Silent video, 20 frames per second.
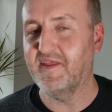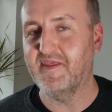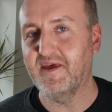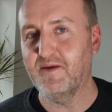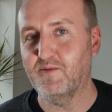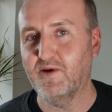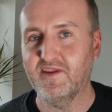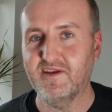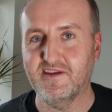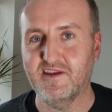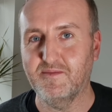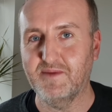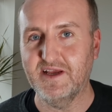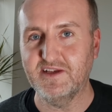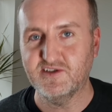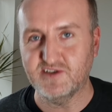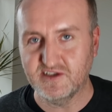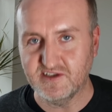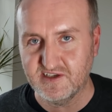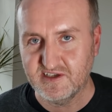then when the
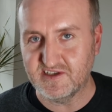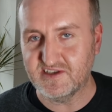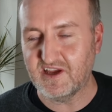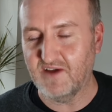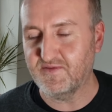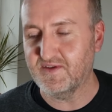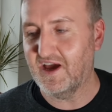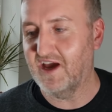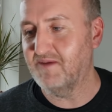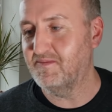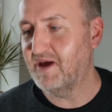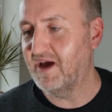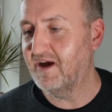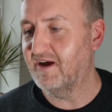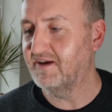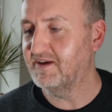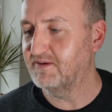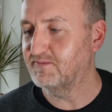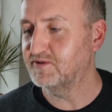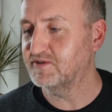dimensions and stuff came
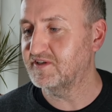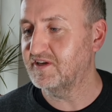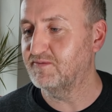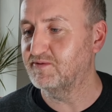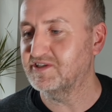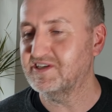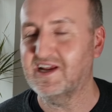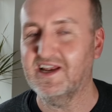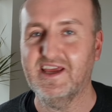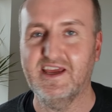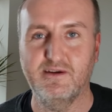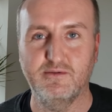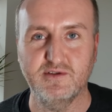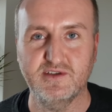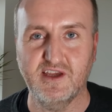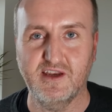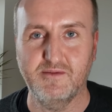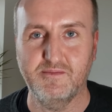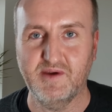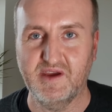out, it was clear it was
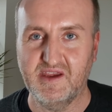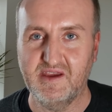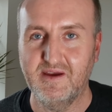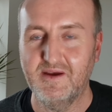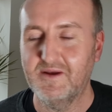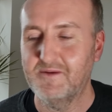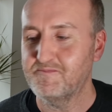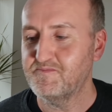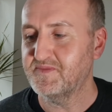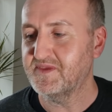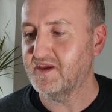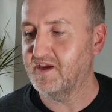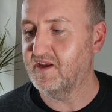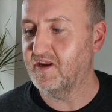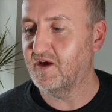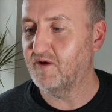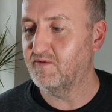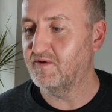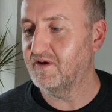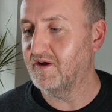going to be, you
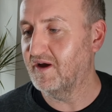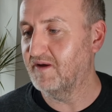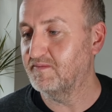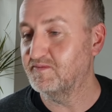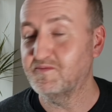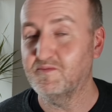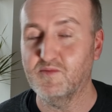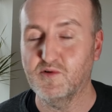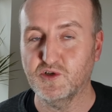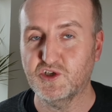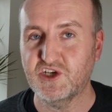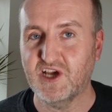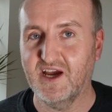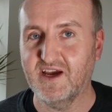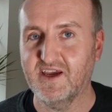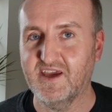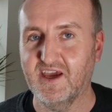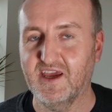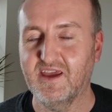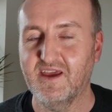know, more
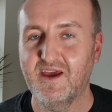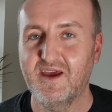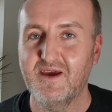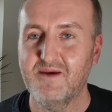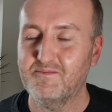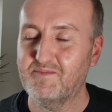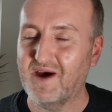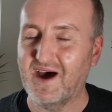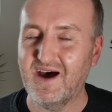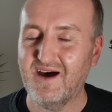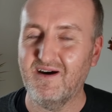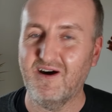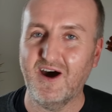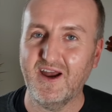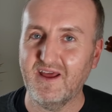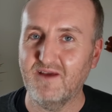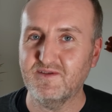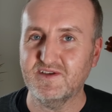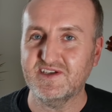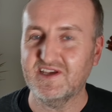chunky. But I
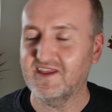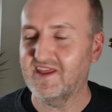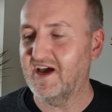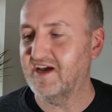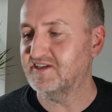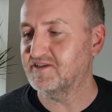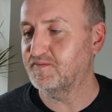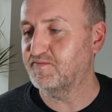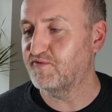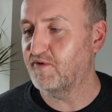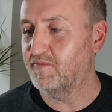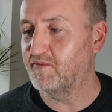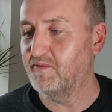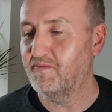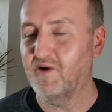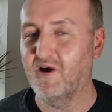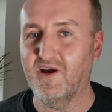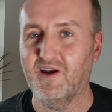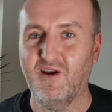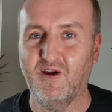don't see that as a problem.
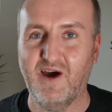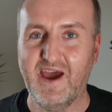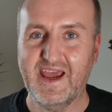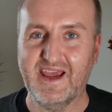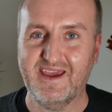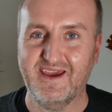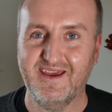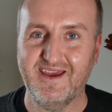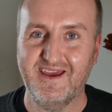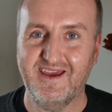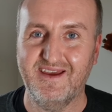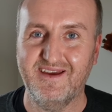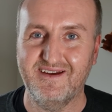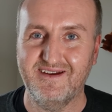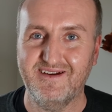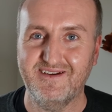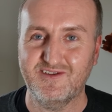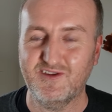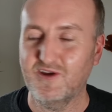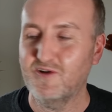I
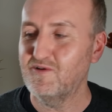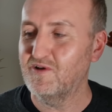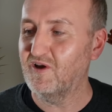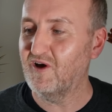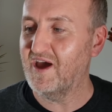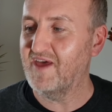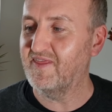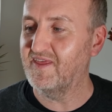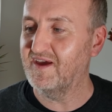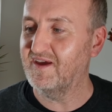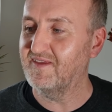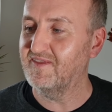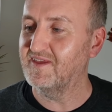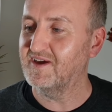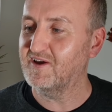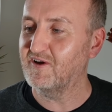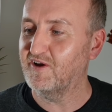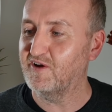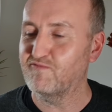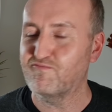do like the
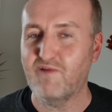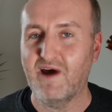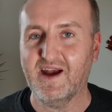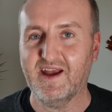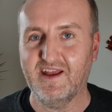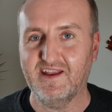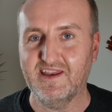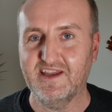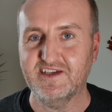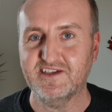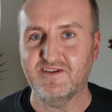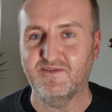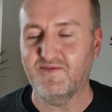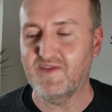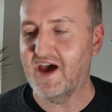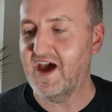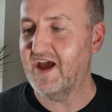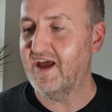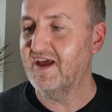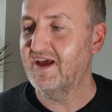kind of ruggedness of
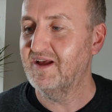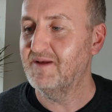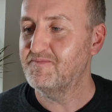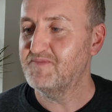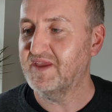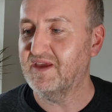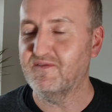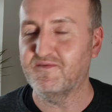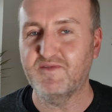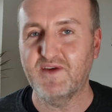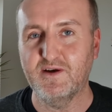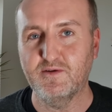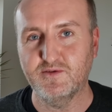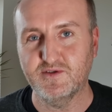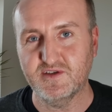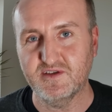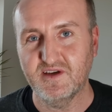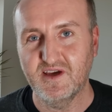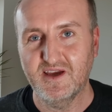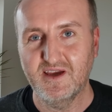that. It
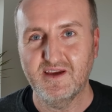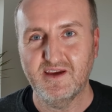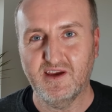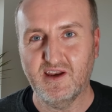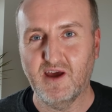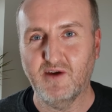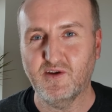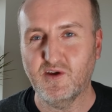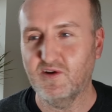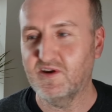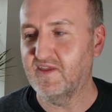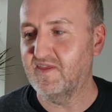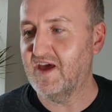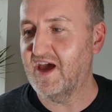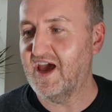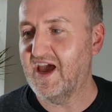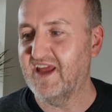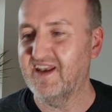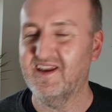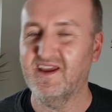feels, you know, good in the
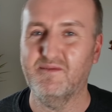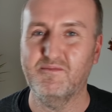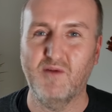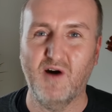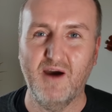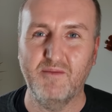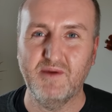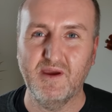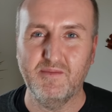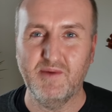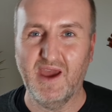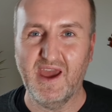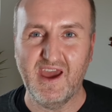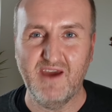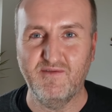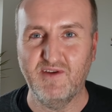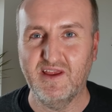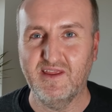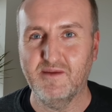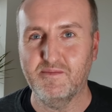hand. It might be a bit
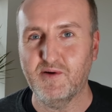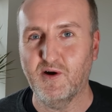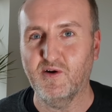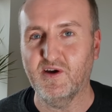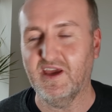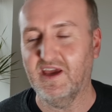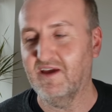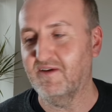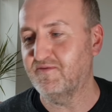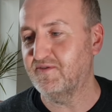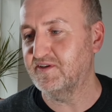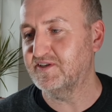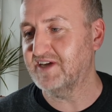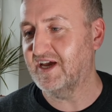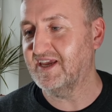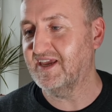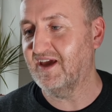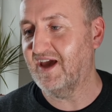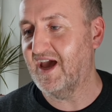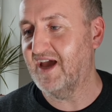heavy in the pocket if you
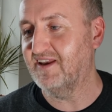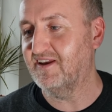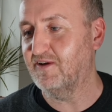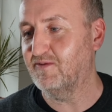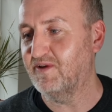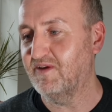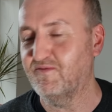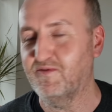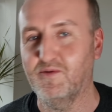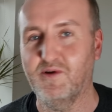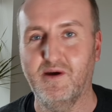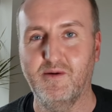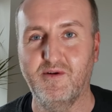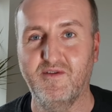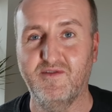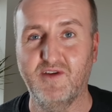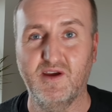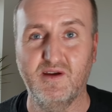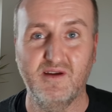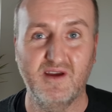take a handheld everywhere with
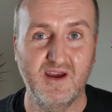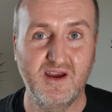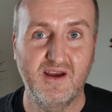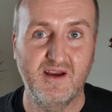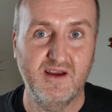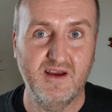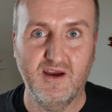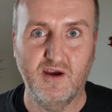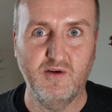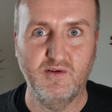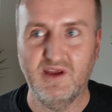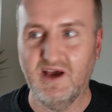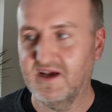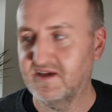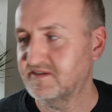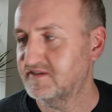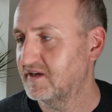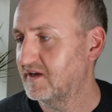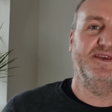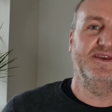you, who
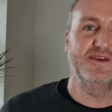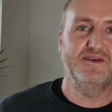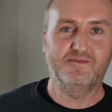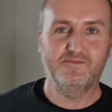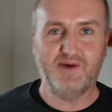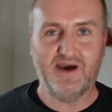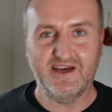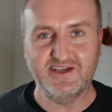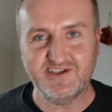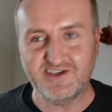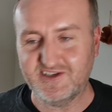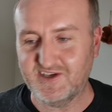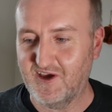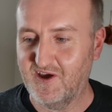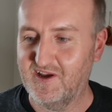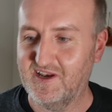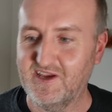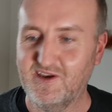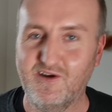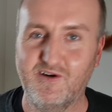does? But it's
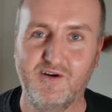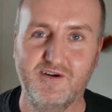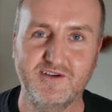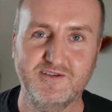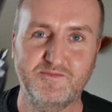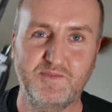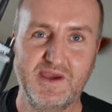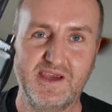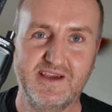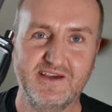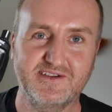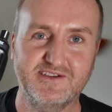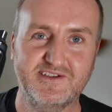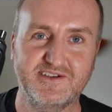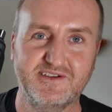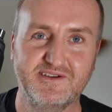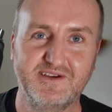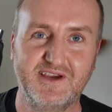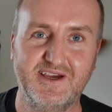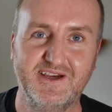certainly not as big
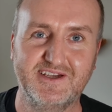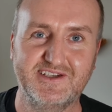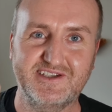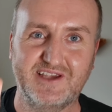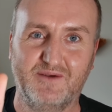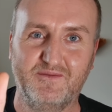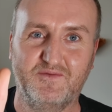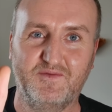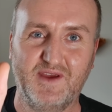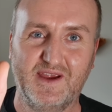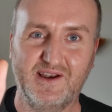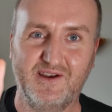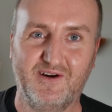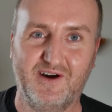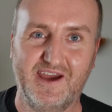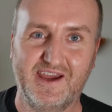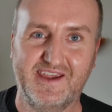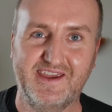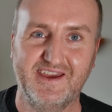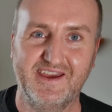as something
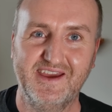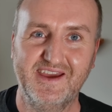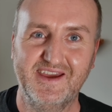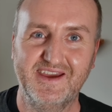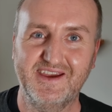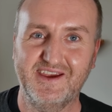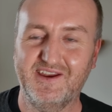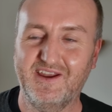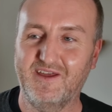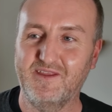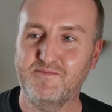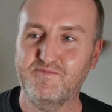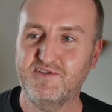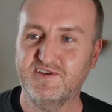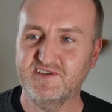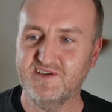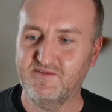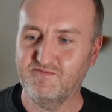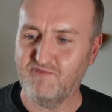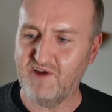like, you know, the
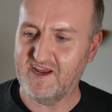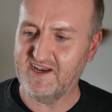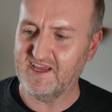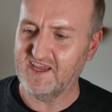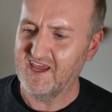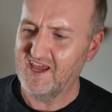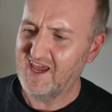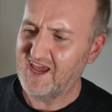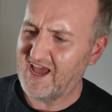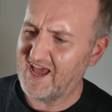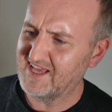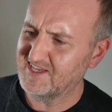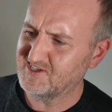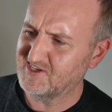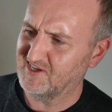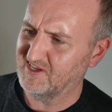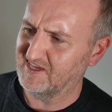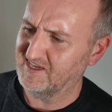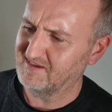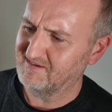President Randy.
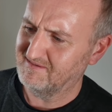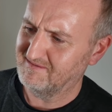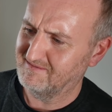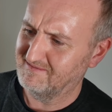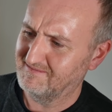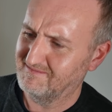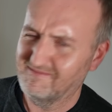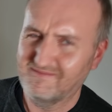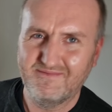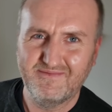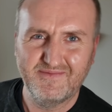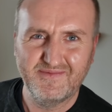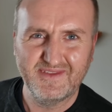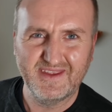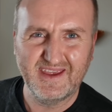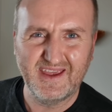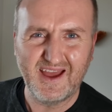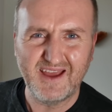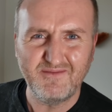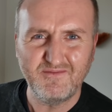Actually,
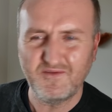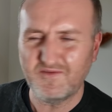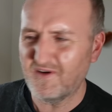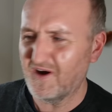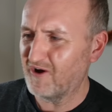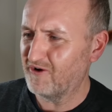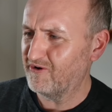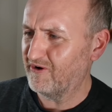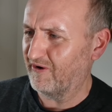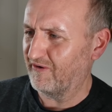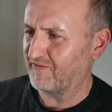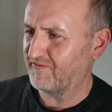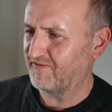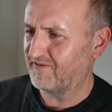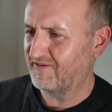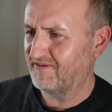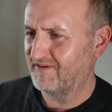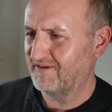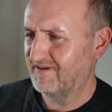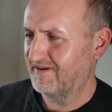it ain't far off.
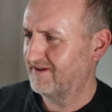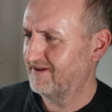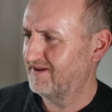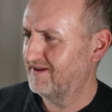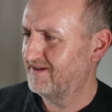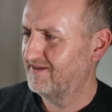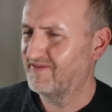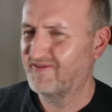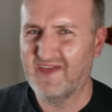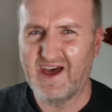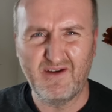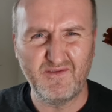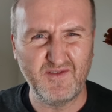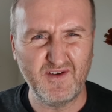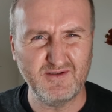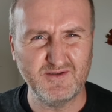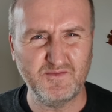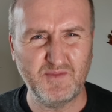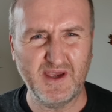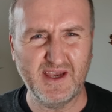That
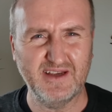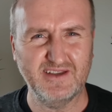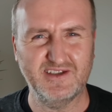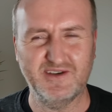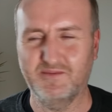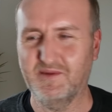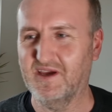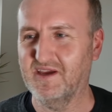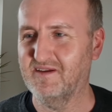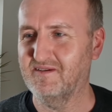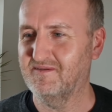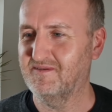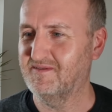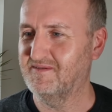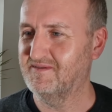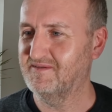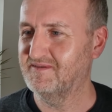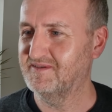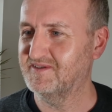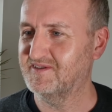feels bigger to me.
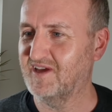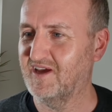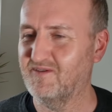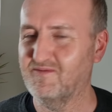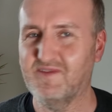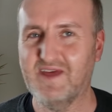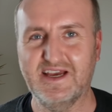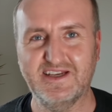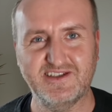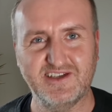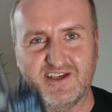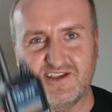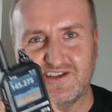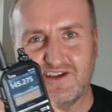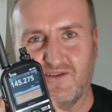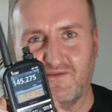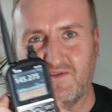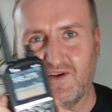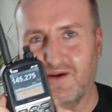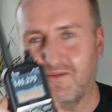So that says
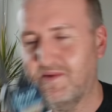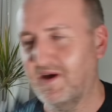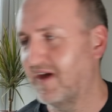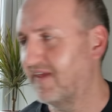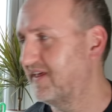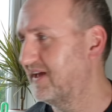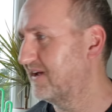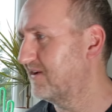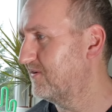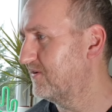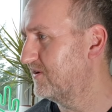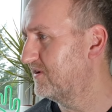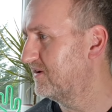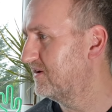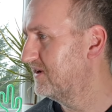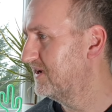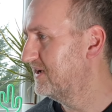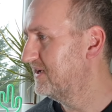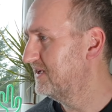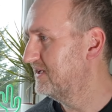something about their kind of
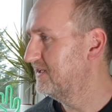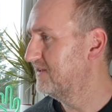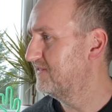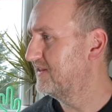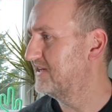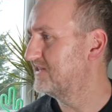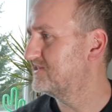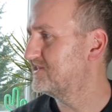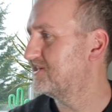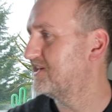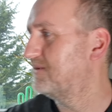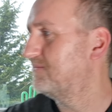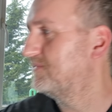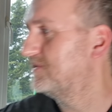this slim